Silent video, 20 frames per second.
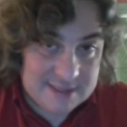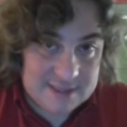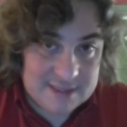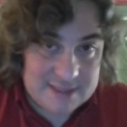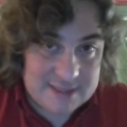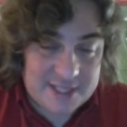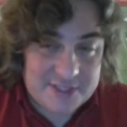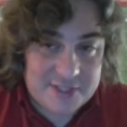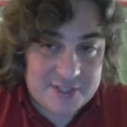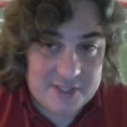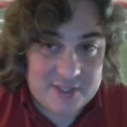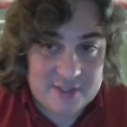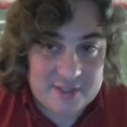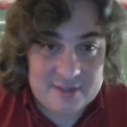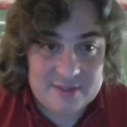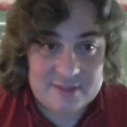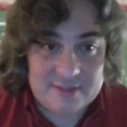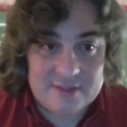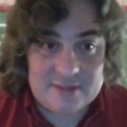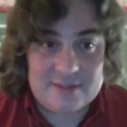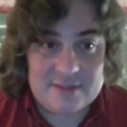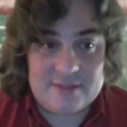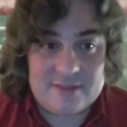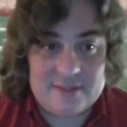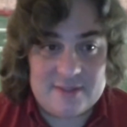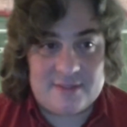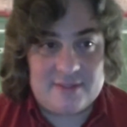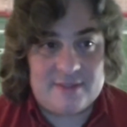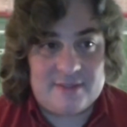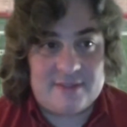Lastly,
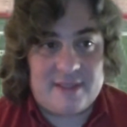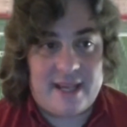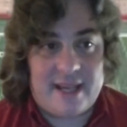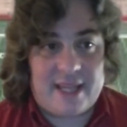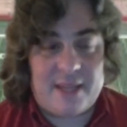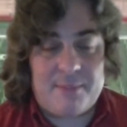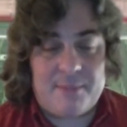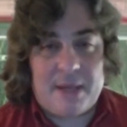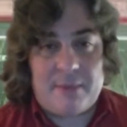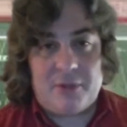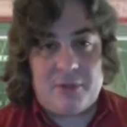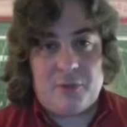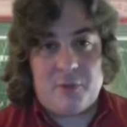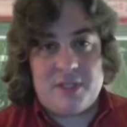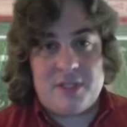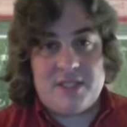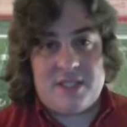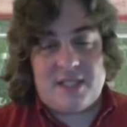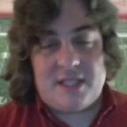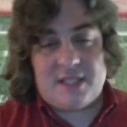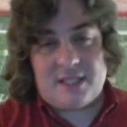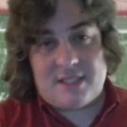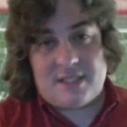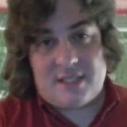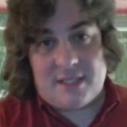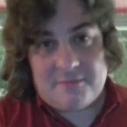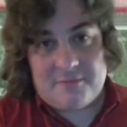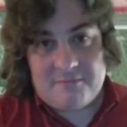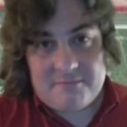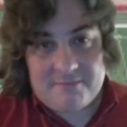Alabama, Louisiana
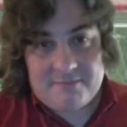State.